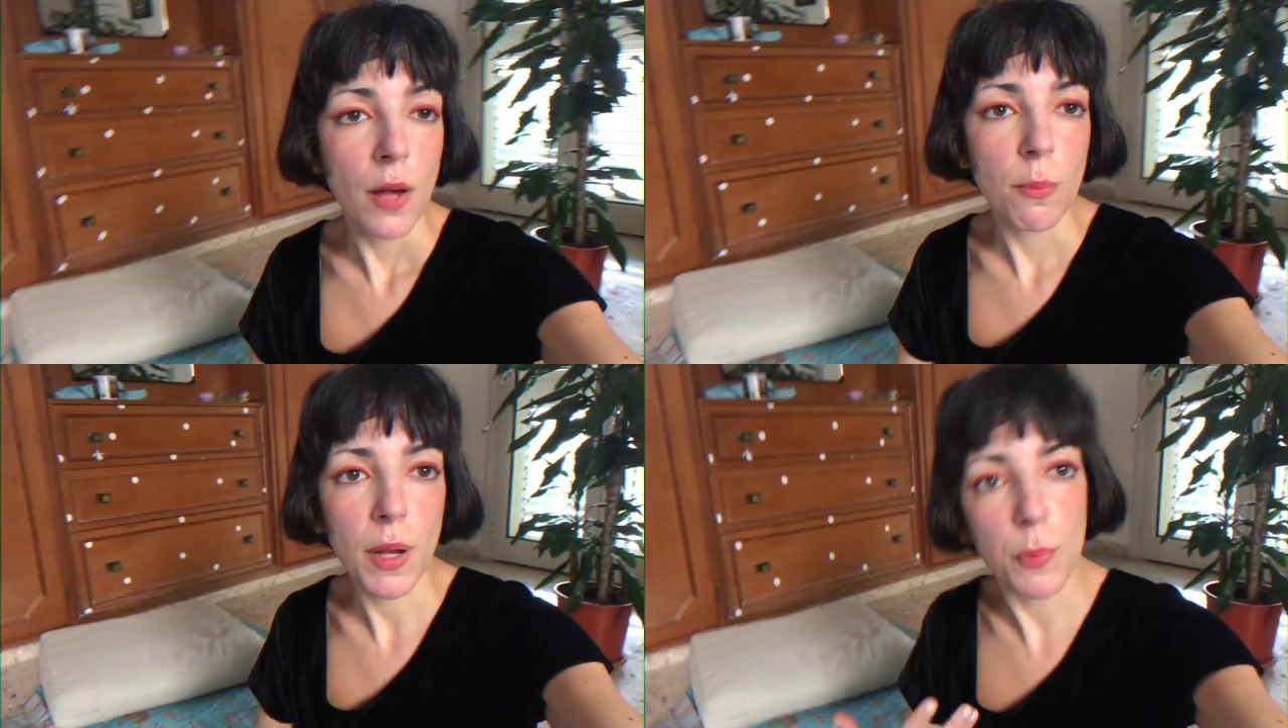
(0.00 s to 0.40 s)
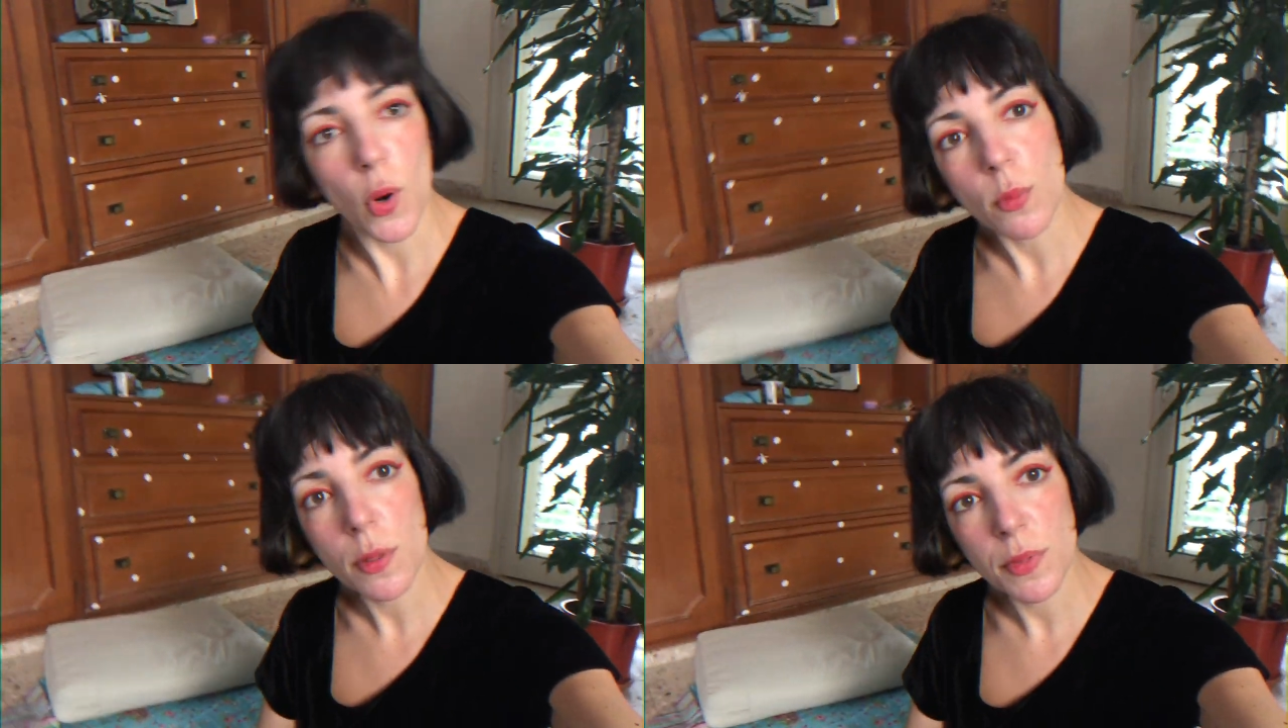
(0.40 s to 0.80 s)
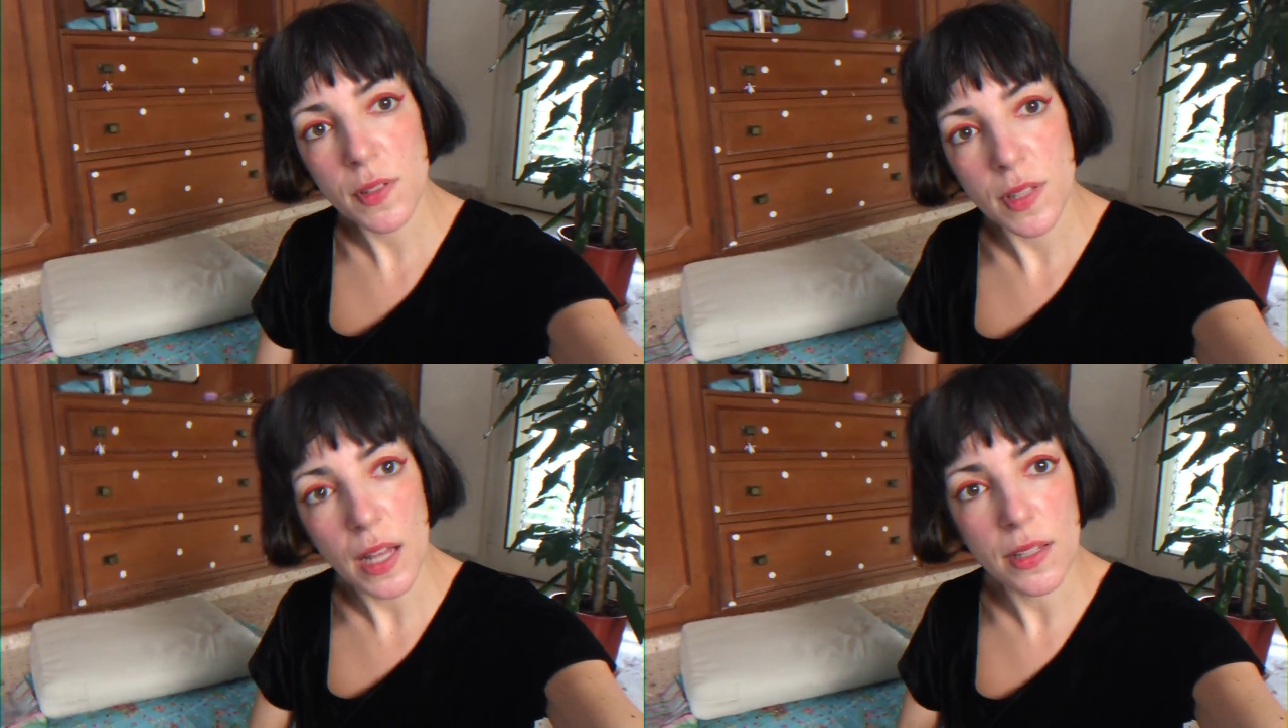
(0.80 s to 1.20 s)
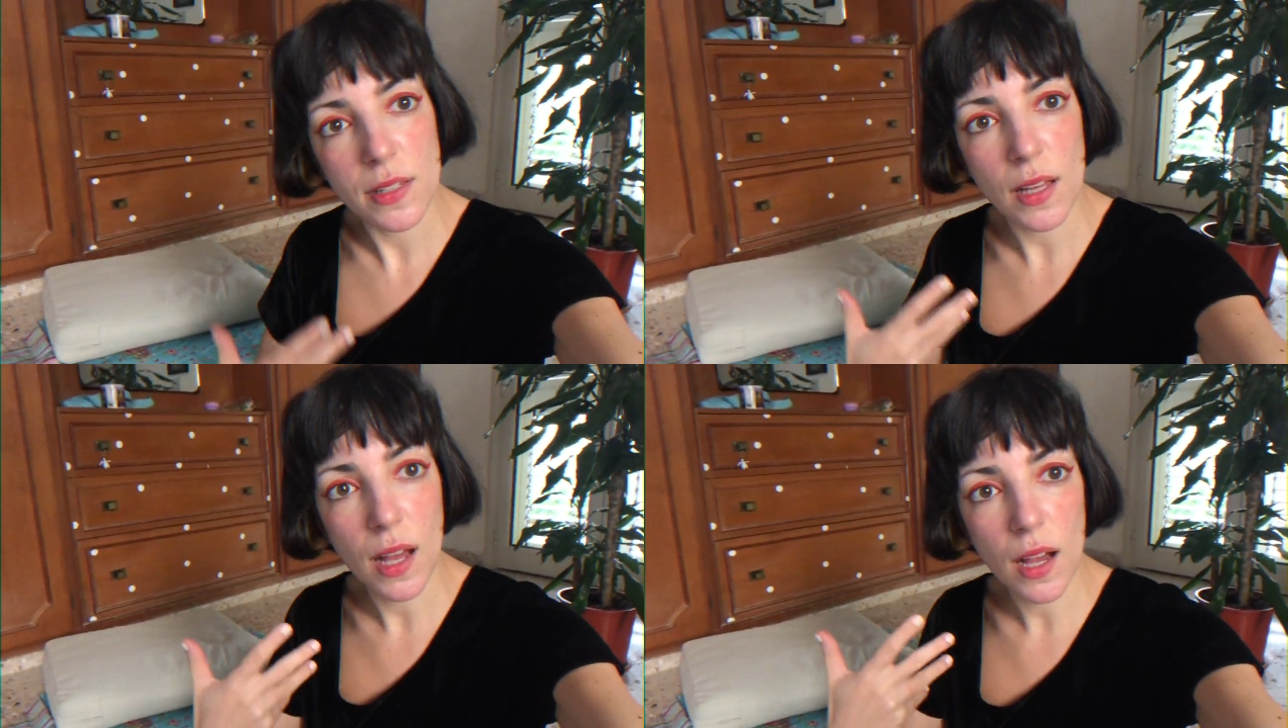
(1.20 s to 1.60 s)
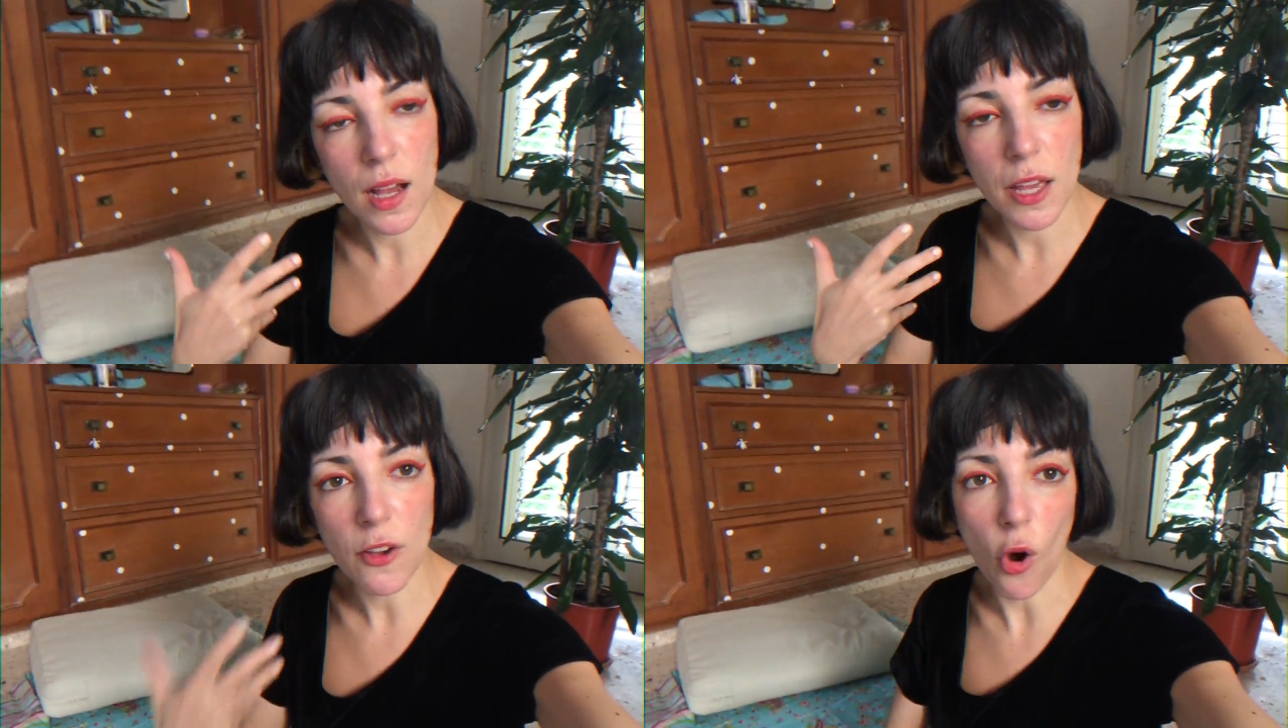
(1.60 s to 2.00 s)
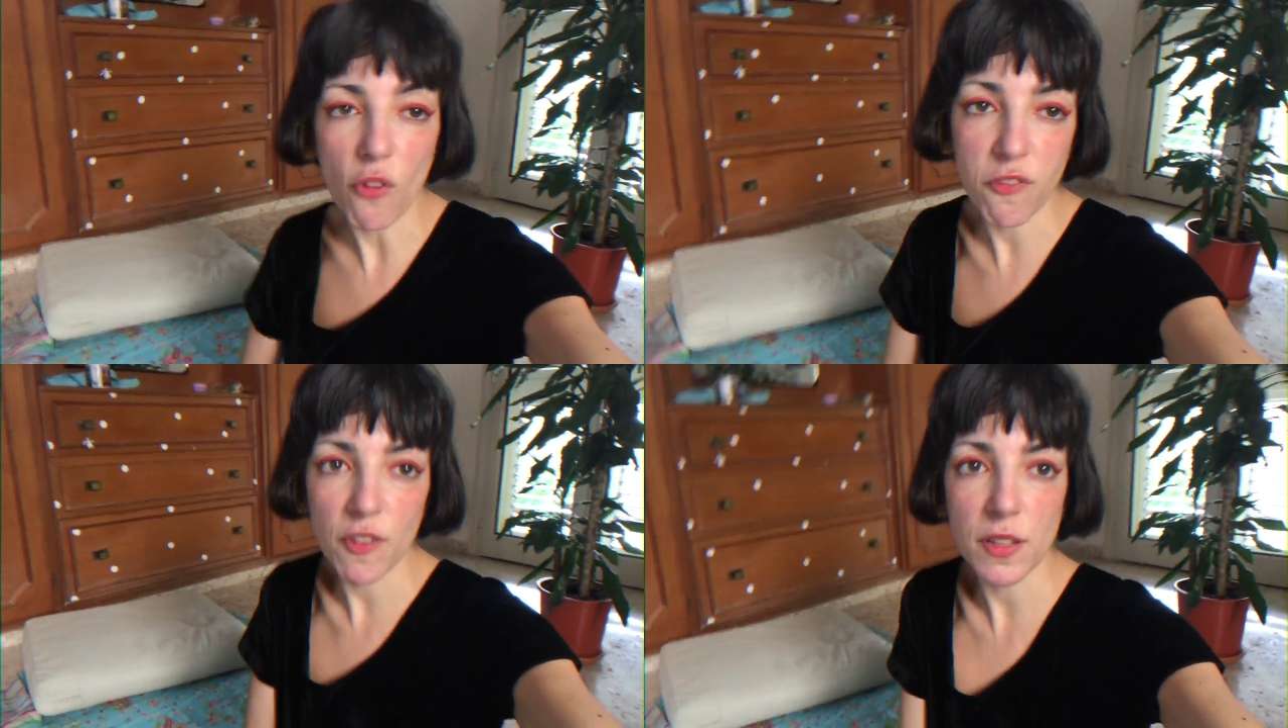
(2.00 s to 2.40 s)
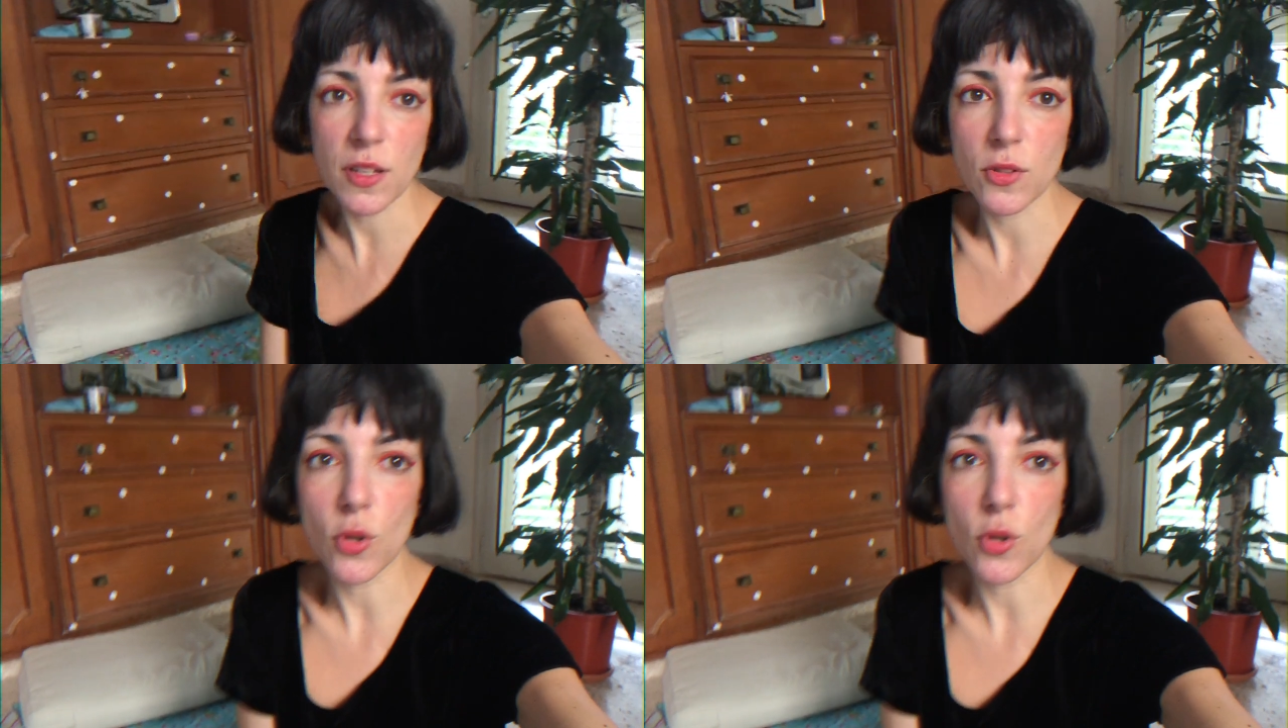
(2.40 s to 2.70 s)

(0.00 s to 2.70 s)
My problem is that I often